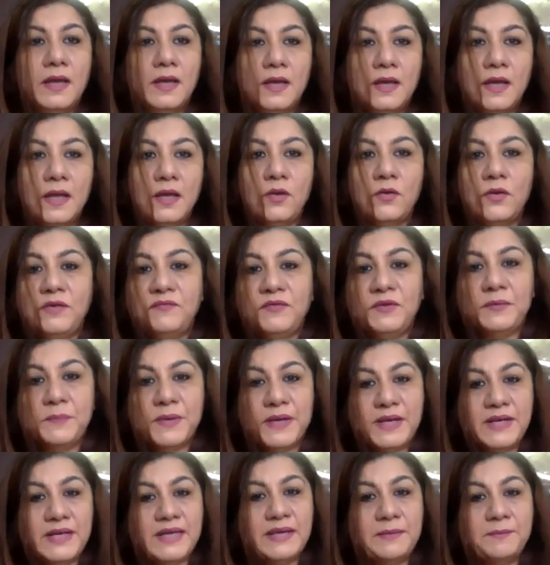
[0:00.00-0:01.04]
Hello
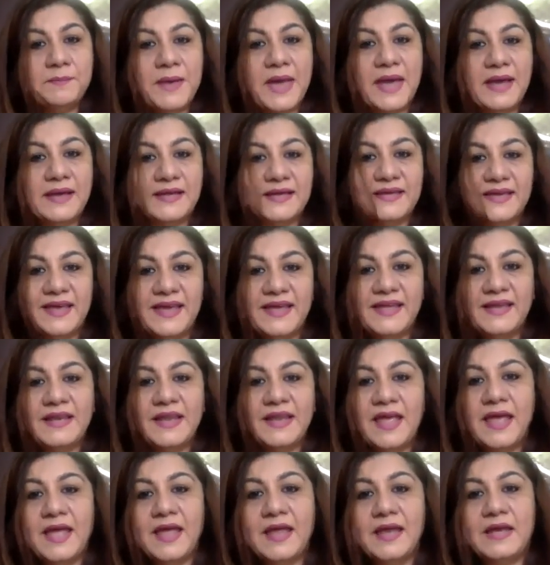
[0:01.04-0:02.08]
everybody, back again
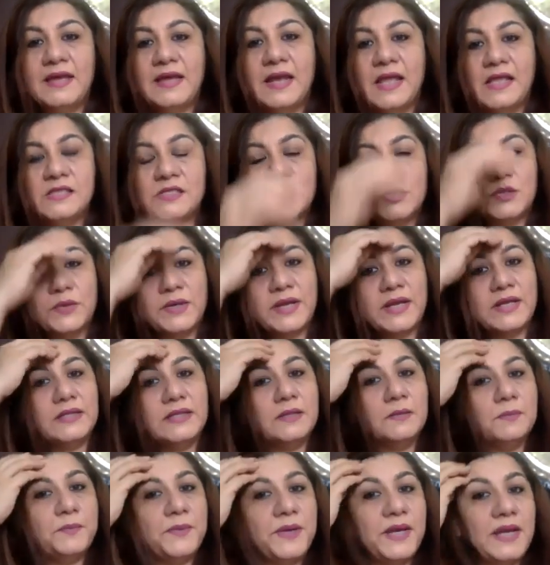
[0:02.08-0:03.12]
and let's look at
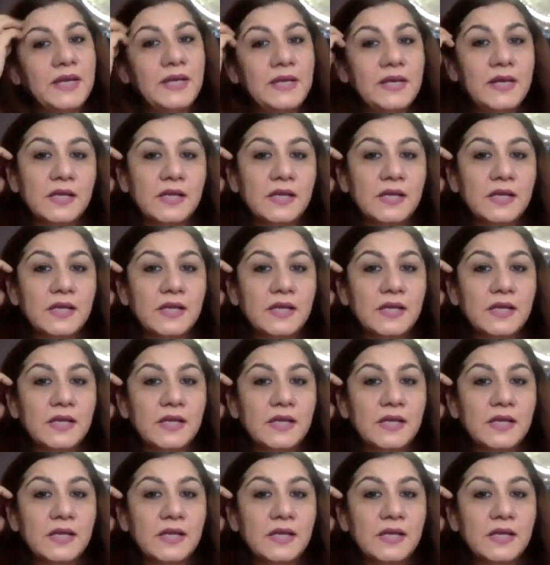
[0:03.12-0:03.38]
the brain